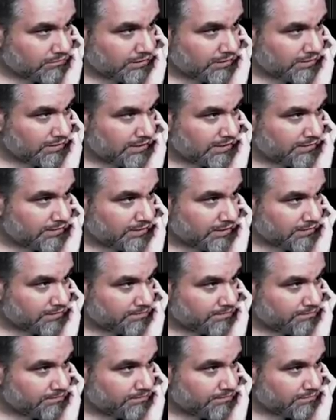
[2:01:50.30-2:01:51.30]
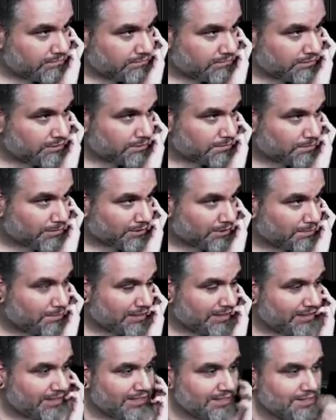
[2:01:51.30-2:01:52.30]
Well, you never know. Just Bird of
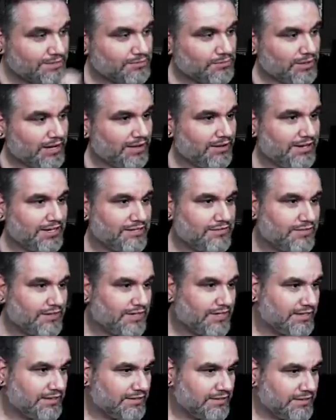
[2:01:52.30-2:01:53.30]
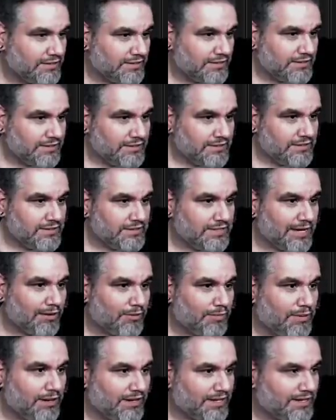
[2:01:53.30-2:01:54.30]
Paradise? Wow, that's fine. Yeah,
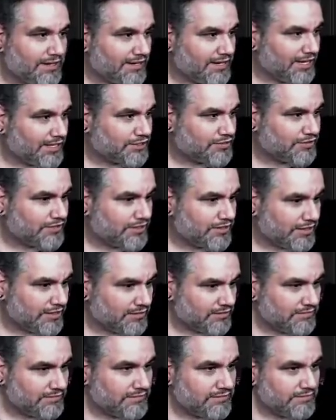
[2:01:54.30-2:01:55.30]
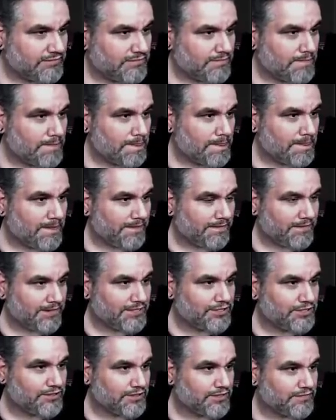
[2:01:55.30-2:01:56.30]
we're probably killing Hexdrinker now,
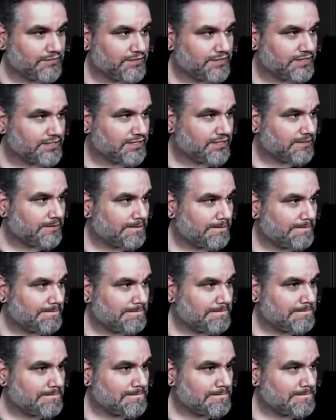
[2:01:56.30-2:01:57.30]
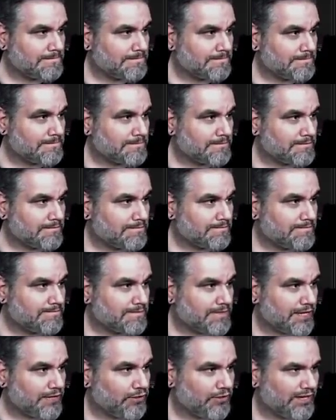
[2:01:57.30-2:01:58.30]
unless you go Vizier.
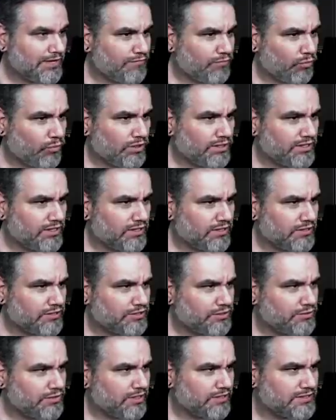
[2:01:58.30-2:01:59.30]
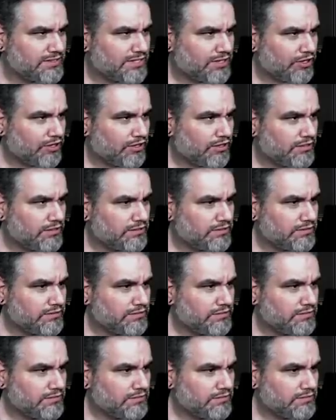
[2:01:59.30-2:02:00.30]
And you only have one card, two cards that aren't
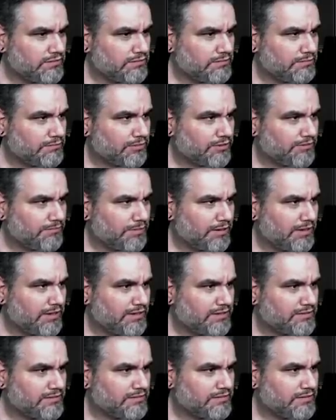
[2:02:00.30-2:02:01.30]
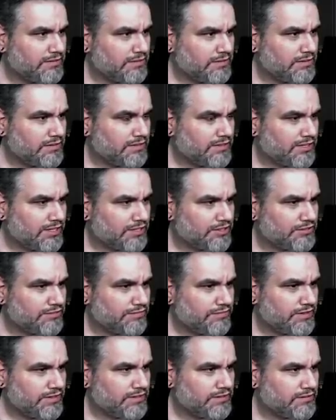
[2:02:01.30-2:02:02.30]
Bird of Paradise, Kitchen
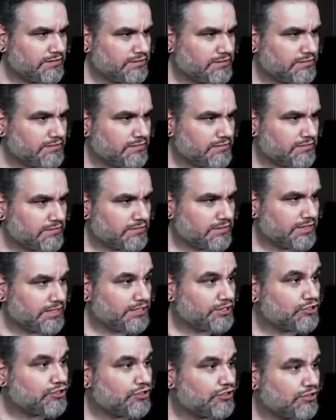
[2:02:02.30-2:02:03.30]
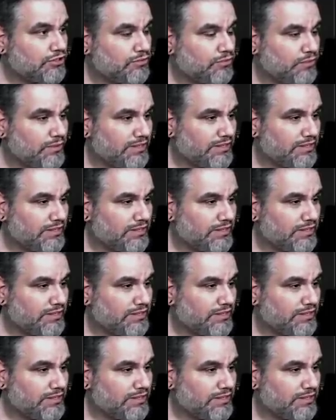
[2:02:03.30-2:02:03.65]
Finks, Eternal